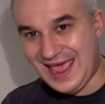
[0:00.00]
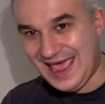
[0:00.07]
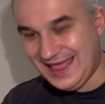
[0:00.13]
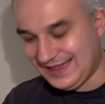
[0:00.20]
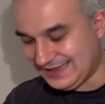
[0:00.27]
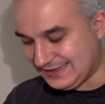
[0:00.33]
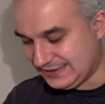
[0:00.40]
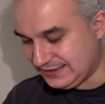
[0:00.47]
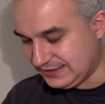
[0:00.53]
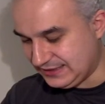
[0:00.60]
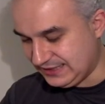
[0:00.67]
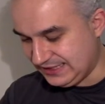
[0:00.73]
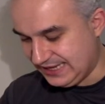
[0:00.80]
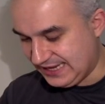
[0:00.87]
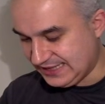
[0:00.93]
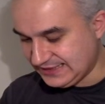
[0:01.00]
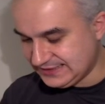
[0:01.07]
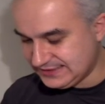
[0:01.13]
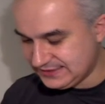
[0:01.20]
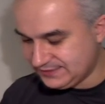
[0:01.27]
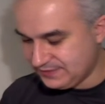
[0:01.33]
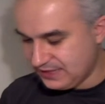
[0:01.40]

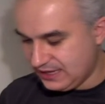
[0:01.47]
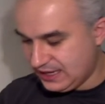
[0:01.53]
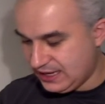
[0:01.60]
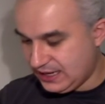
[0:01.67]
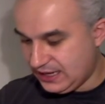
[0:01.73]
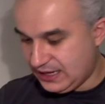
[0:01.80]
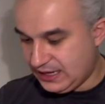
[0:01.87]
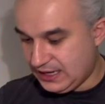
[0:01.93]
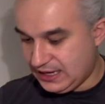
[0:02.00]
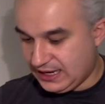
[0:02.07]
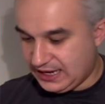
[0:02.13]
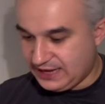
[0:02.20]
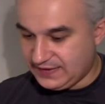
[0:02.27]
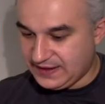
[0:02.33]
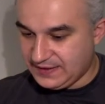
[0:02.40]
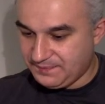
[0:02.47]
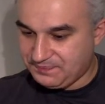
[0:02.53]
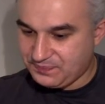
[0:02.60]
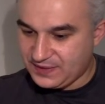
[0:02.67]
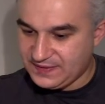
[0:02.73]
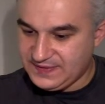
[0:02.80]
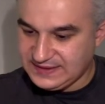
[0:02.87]
nts. And then
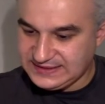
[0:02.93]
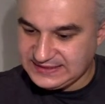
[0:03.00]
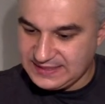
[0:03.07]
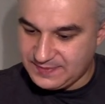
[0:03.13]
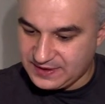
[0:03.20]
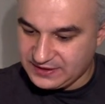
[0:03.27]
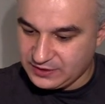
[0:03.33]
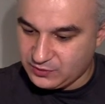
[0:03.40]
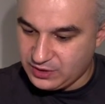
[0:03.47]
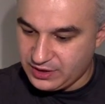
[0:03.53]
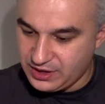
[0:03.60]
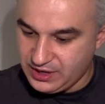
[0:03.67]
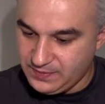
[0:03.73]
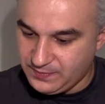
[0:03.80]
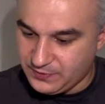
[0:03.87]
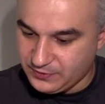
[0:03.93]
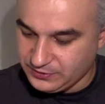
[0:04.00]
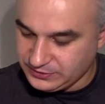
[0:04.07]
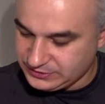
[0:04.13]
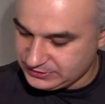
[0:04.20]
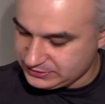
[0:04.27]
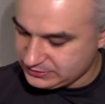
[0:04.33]
this is a particular
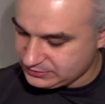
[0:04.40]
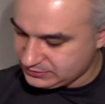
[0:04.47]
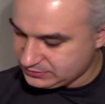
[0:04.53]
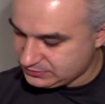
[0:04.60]
impulse.